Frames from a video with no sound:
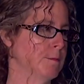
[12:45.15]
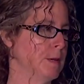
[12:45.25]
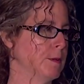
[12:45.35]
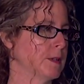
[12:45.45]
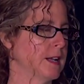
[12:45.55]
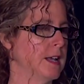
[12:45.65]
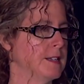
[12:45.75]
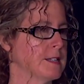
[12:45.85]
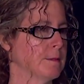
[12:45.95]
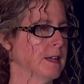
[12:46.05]
Yeah. People can
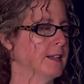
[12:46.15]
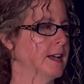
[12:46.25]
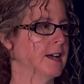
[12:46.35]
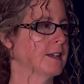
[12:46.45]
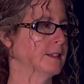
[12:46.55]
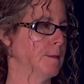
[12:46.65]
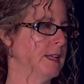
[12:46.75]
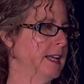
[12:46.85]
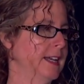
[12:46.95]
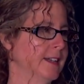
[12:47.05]
and some lilac
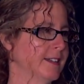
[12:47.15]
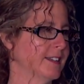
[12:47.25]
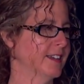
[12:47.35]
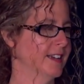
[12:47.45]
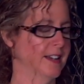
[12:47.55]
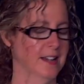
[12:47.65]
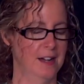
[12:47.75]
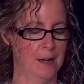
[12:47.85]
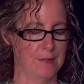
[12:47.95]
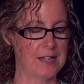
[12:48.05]
lemonade. Mm -hmm.
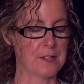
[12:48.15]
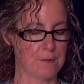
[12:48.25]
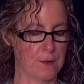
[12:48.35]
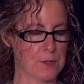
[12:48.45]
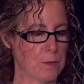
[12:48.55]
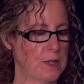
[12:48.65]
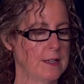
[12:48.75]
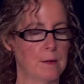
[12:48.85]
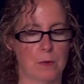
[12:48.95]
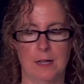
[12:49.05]
uh, that's the first one, and
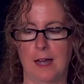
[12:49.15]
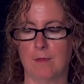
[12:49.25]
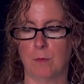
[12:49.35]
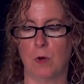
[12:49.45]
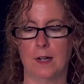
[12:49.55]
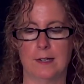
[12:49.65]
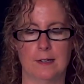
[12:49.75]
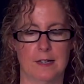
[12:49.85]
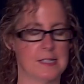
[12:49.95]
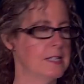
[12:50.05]
then we'll have
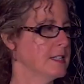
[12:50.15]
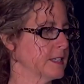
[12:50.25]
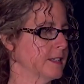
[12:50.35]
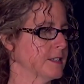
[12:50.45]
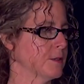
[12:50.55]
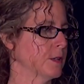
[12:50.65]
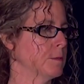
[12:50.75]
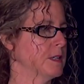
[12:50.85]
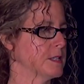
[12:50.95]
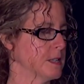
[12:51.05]
one a season. So
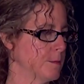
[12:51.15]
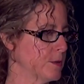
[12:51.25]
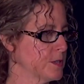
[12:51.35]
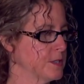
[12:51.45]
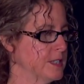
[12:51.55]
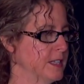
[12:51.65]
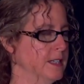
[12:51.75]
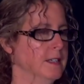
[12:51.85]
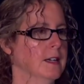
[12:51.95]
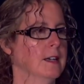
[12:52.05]
there'll be a summer
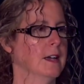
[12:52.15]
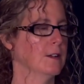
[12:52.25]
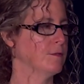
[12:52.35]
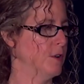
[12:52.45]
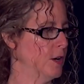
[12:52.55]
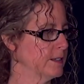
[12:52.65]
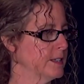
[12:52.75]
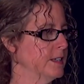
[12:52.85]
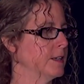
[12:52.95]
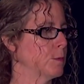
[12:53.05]
tea mm. and a mm. fall
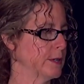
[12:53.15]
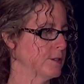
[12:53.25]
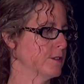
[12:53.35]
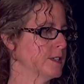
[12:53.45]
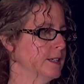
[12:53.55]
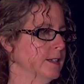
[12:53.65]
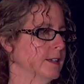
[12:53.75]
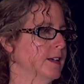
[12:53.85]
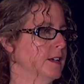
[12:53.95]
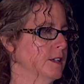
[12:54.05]
tea and a winter tea,
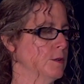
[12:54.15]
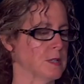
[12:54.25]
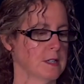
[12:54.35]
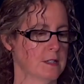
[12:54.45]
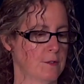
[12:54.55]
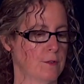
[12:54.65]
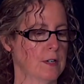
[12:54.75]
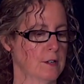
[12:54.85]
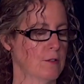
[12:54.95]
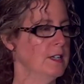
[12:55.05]
using different
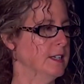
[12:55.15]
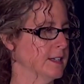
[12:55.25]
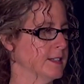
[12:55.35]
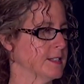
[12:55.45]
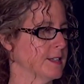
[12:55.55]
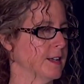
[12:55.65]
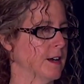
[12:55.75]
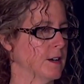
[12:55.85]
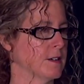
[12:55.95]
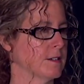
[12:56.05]
ingredients that
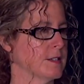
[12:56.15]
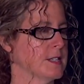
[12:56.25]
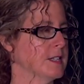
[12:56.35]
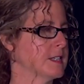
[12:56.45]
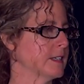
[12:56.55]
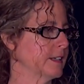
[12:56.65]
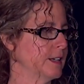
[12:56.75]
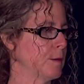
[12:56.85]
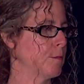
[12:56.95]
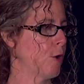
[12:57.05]
are
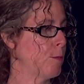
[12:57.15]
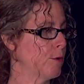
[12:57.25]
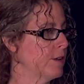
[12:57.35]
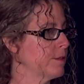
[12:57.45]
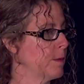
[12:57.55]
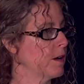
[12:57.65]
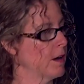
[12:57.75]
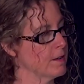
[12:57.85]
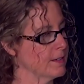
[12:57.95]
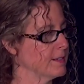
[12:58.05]
seasonally appropriate from our
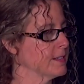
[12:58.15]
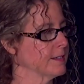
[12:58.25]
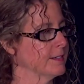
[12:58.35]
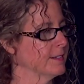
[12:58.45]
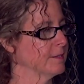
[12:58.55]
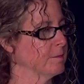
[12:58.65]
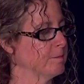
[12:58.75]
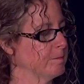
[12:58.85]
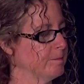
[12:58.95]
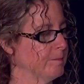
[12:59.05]
gardens.
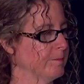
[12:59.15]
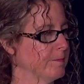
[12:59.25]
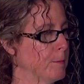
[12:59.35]
Wow.